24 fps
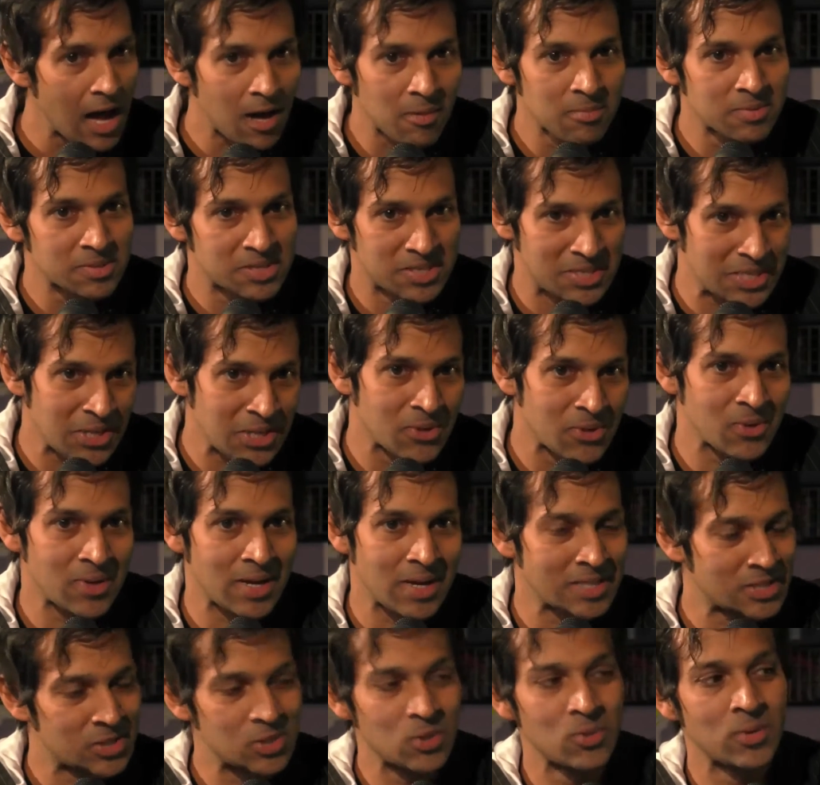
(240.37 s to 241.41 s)
I'll see you
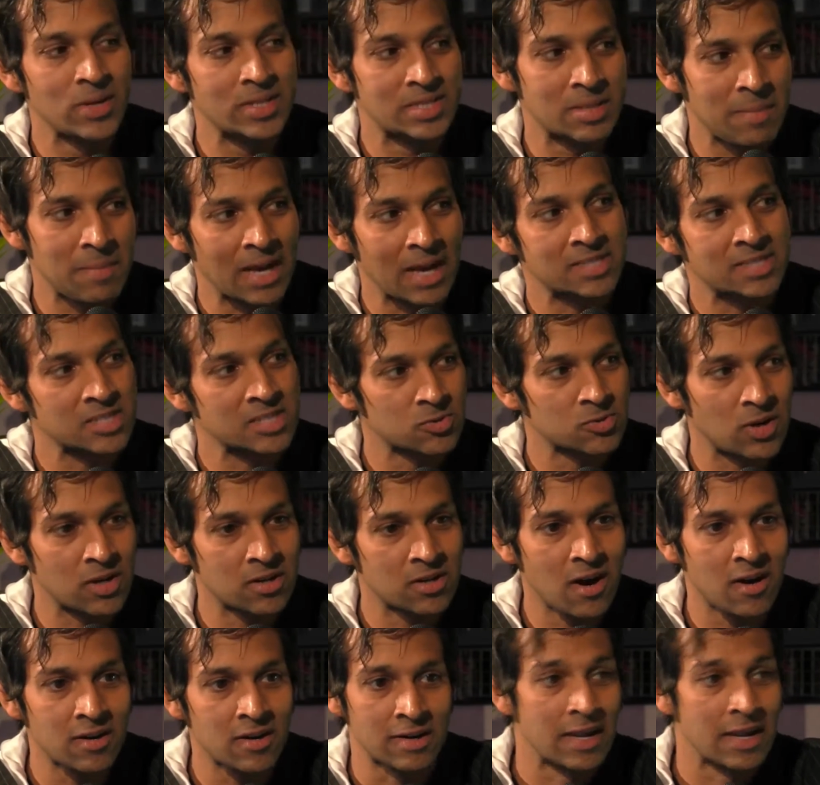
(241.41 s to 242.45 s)
in 2 weeks in Madison
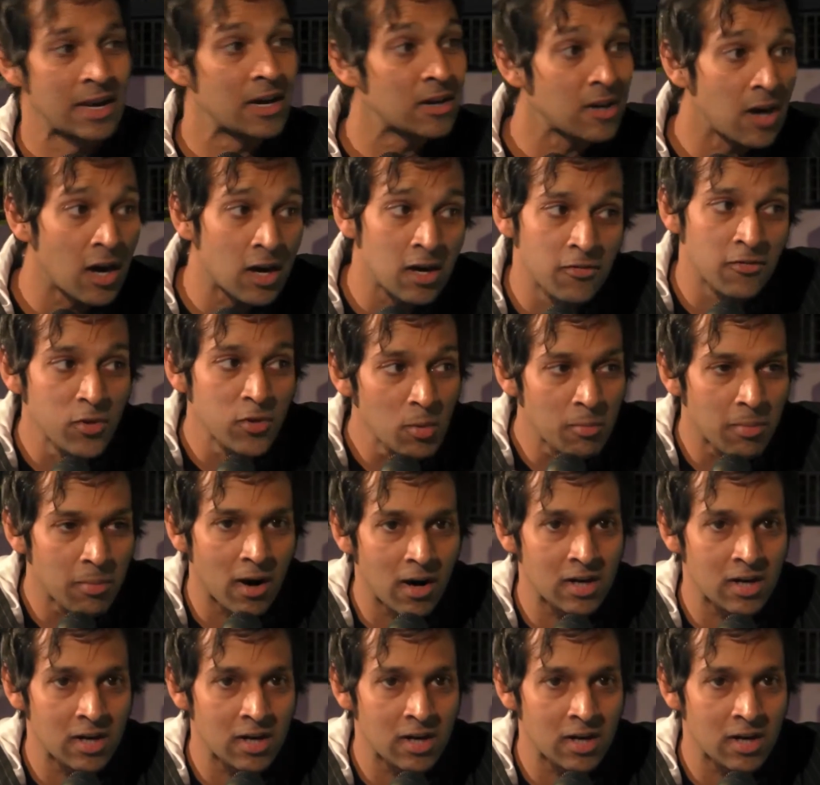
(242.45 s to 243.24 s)
Square Garden. Here are a few